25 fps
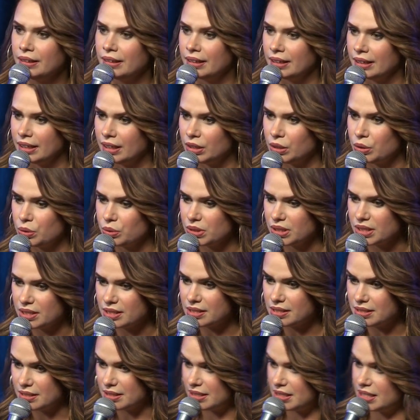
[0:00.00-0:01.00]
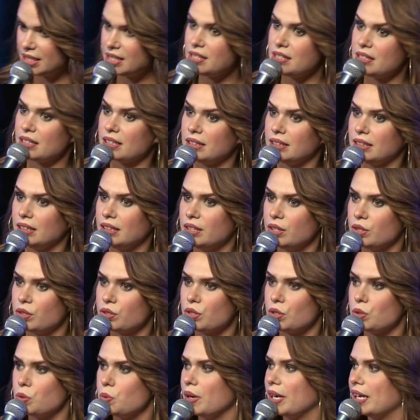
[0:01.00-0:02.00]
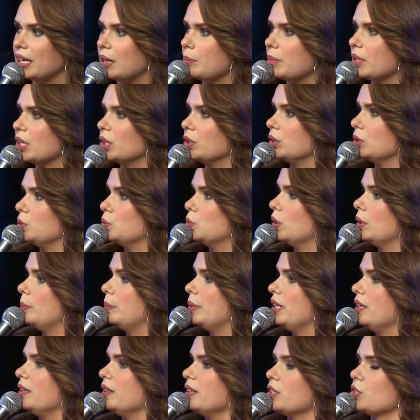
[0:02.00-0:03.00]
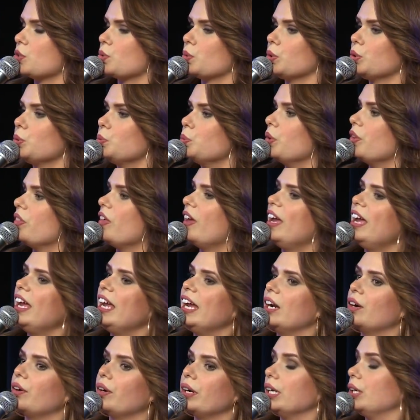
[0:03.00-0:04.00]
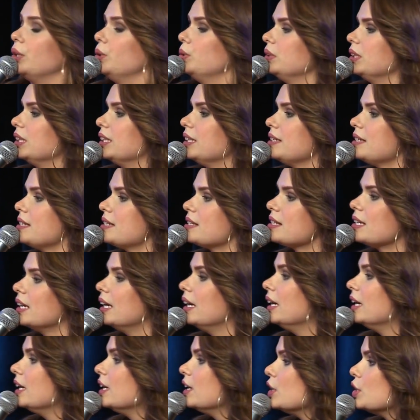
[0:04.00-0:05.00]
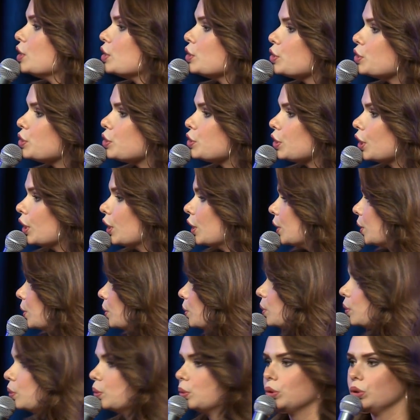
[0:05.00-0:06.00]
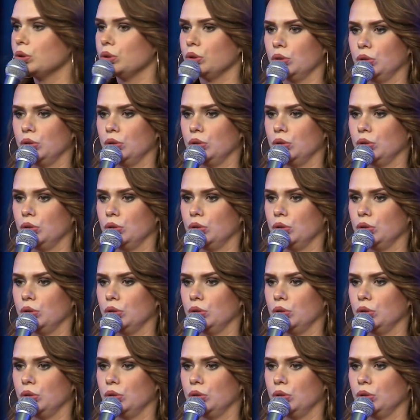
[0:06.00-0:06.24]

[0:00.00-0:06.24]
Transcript: and I know that statistically, there's no way I'm the only woman in this room with hairiolas. So,